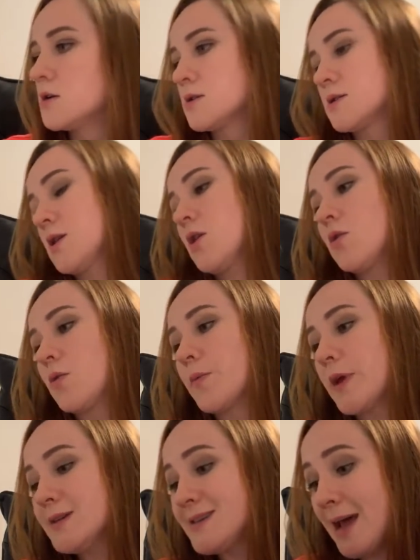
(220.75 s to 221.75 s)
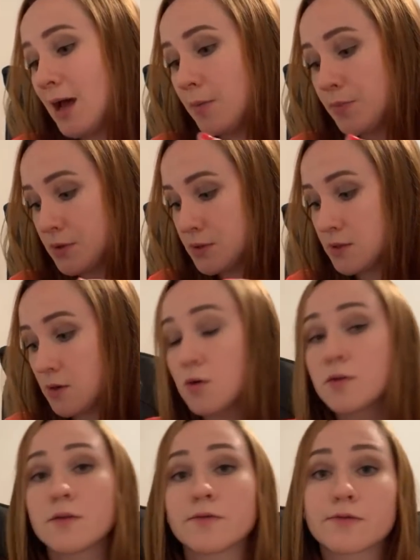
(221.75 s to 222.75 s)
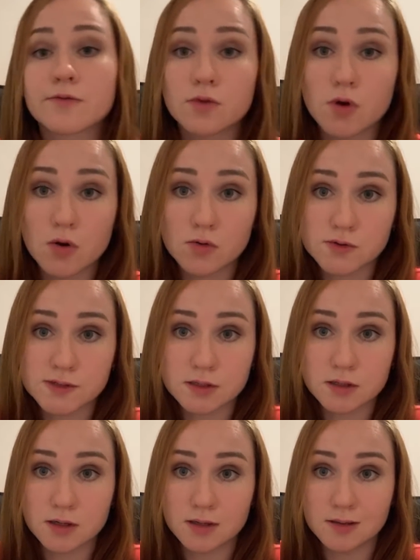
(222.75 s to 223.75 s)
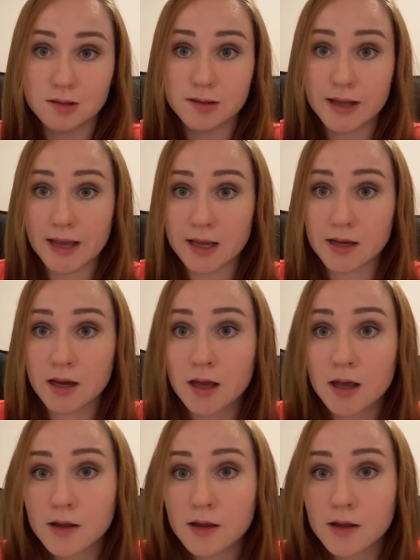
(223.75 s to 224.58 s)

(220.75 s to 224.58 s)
So, it happened on the frozen lake.